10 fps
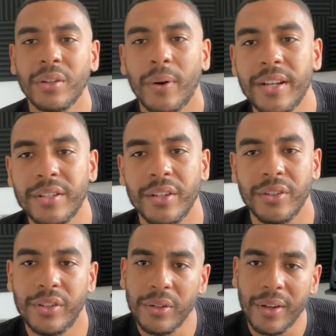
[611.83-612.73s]
question.
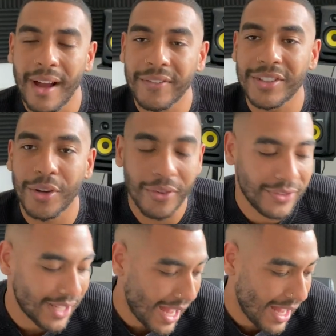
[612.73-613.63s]
Do you have a
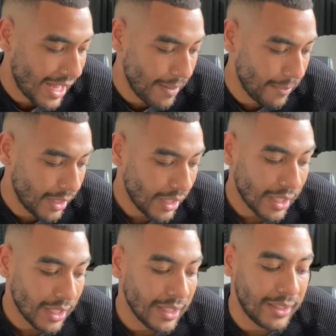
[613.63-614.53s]
tough time
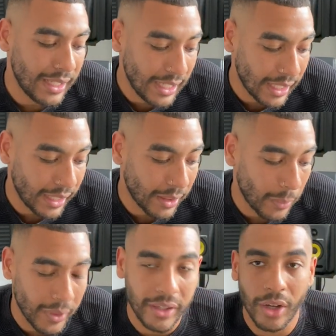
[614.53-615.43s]
dealing
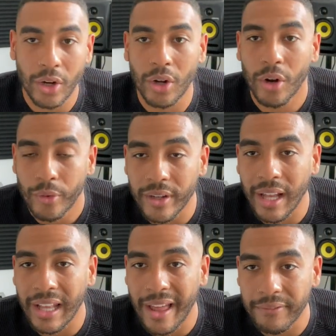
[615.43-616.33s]
with your
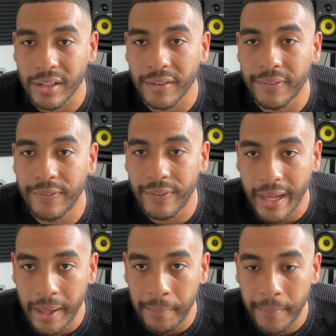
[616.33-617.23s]
current level of
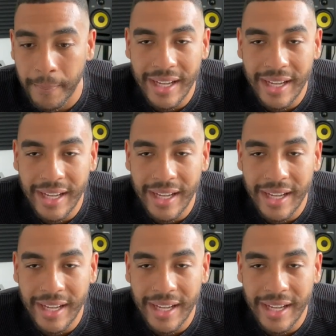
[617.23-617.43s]
fame?